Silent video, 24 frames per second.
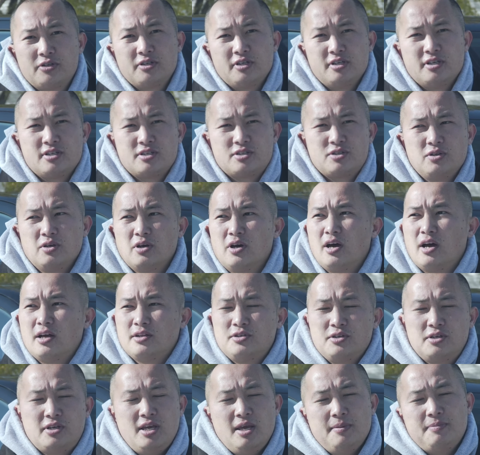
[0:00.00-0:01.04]
is
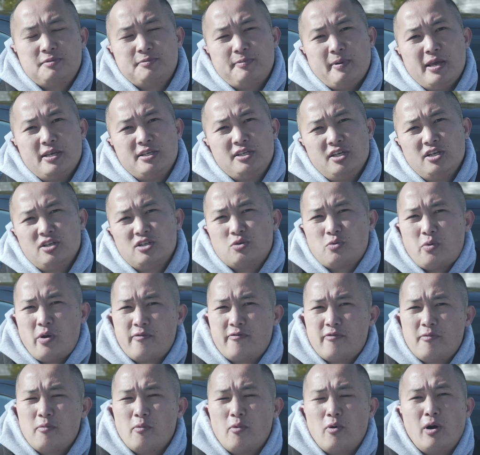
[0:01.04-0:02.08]
to keep space heaters away
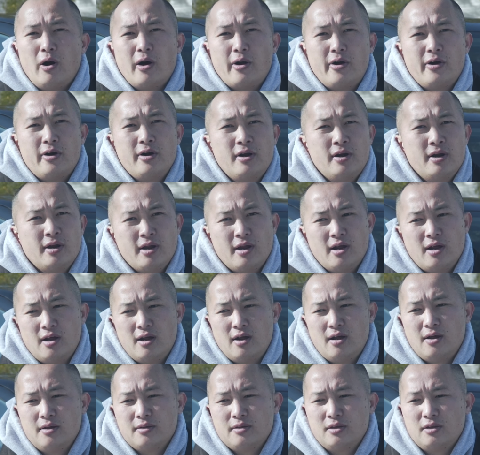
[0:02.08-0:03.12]
from water.
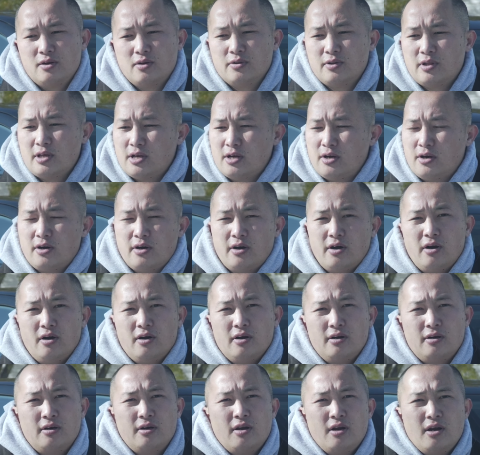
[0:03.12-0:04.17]
You know, they
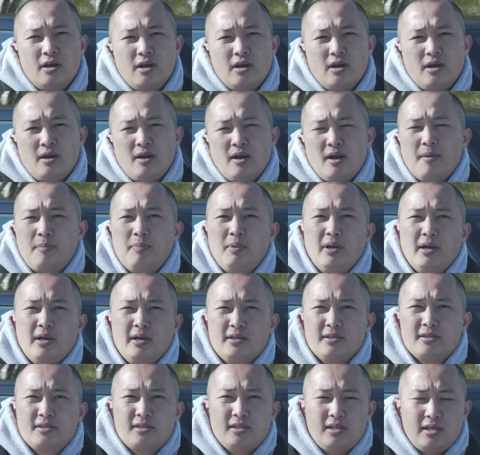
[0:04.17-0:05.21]
are
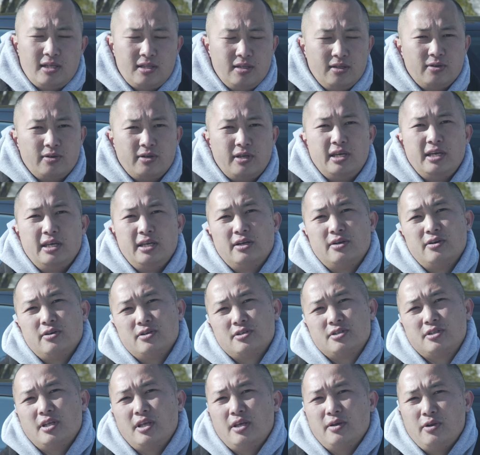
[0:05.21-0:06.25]
appliances like little
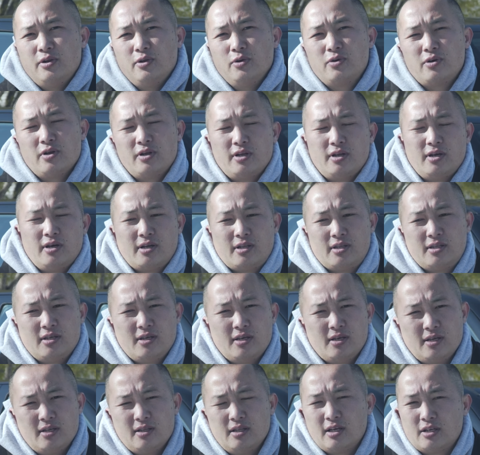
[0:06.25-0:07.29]
heaters, they do conduct
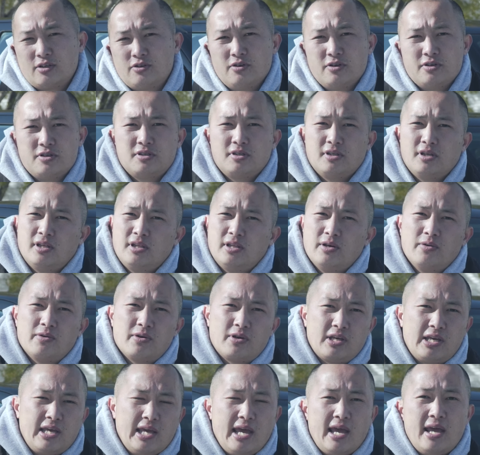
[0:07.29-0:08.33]
electricity, they
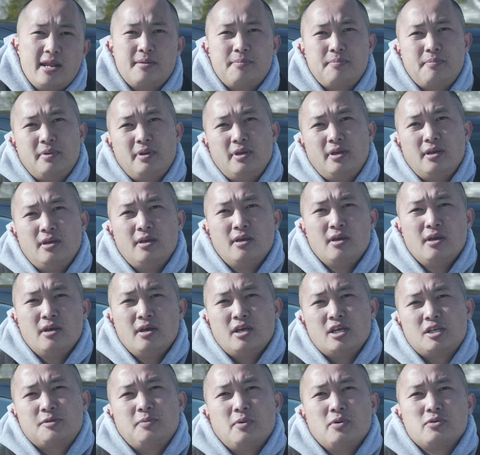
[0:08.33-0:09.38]
can be
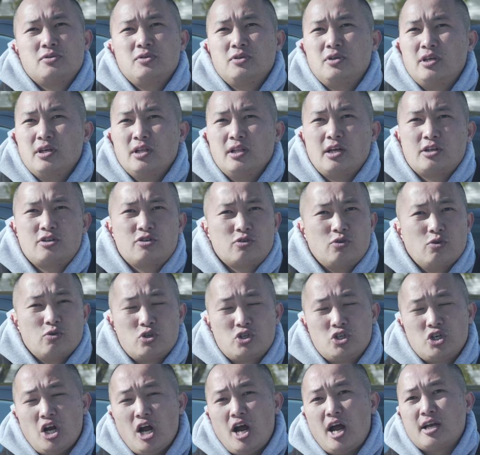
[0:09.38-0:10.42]
exposed to electrical
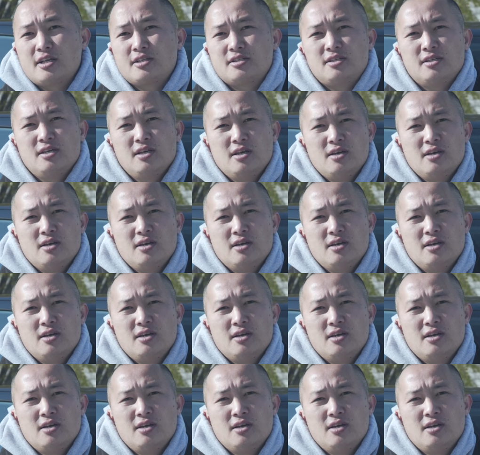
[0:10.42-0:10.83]
shocks,